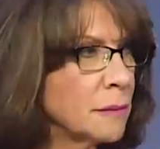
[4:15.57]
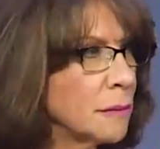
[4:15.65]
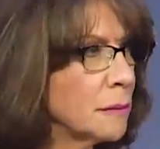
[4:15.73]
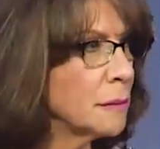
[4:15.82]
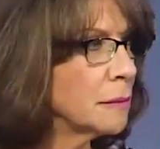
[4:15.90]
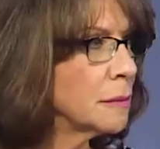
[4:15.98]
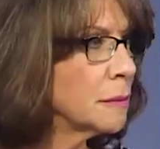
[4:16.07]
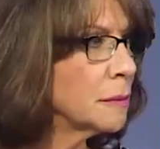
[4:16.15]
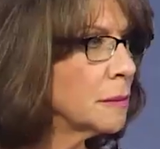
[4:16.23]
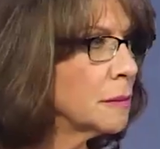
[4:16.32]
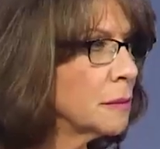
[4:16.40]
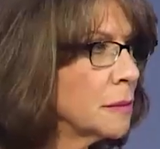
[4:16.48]

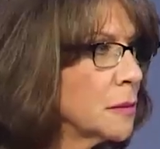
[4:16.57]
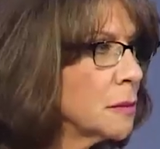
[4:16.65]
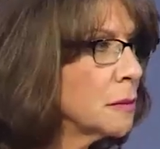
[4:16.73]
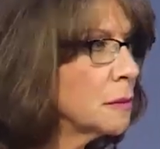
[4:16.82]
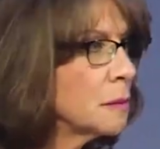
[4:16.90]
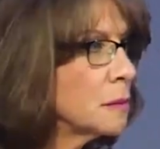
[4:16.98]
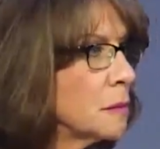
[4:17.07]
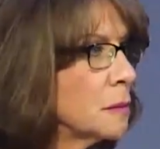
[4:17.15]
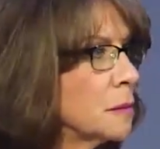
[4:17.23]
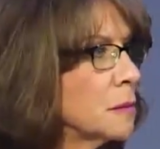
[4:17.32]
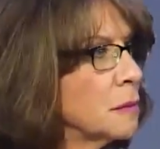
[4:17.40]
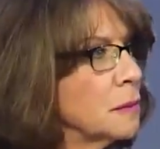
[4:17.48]
Nobody speaks.